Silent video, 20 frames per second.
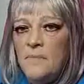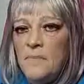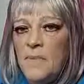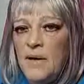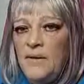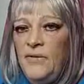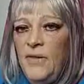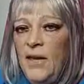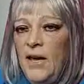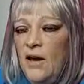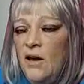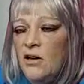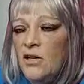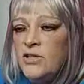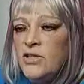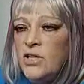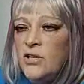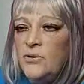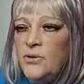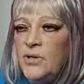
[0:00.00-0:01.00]
But they
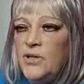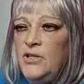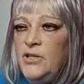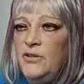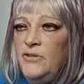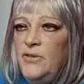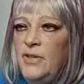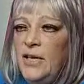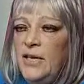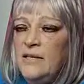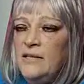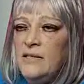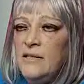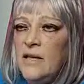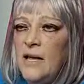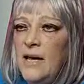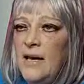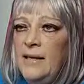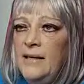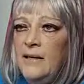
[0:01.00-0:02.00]
also can do things
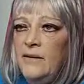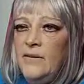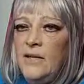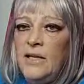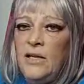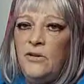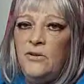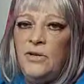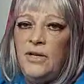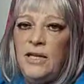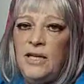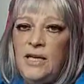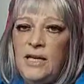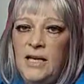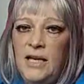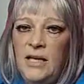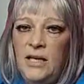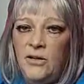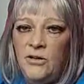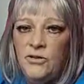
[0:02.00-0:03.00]
like they don't need to
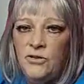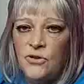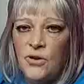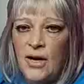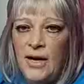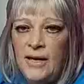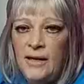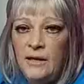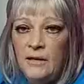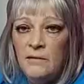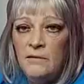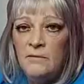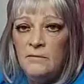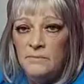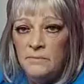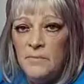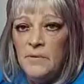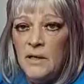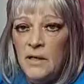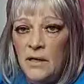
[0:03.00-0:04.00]
eat or drink.
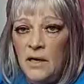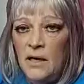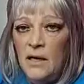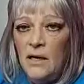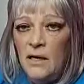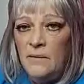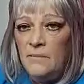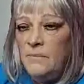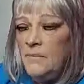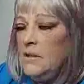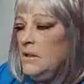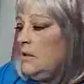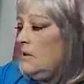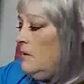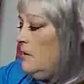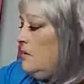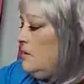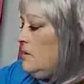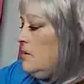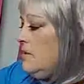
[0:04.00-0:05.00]
Um,
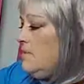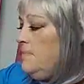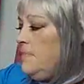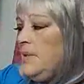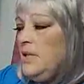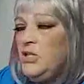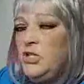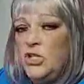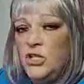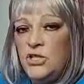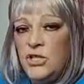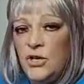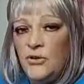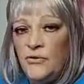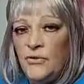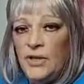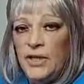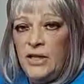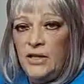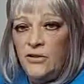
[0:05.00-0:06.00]
some pigeons
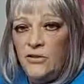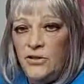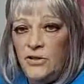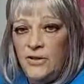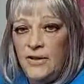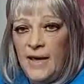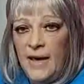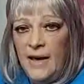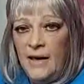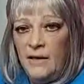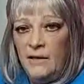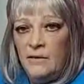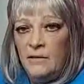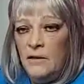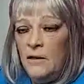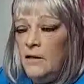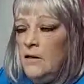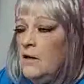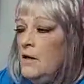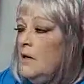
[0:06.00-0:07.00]
over here do that.
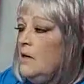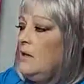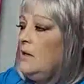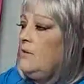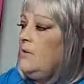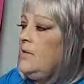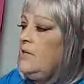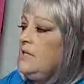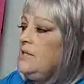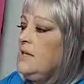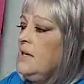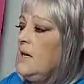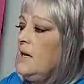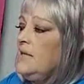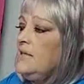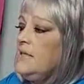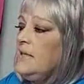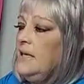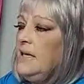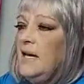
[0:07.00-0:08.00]
Uh, these
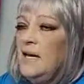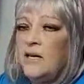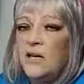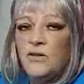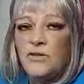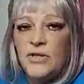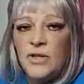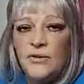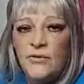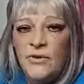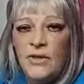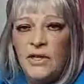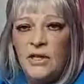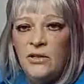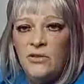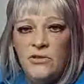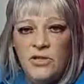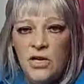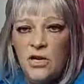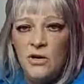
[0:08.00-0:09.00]
guys, the geckos over
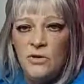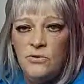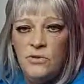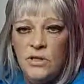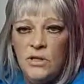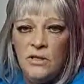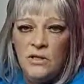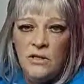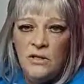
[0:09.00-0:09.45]
here, don't.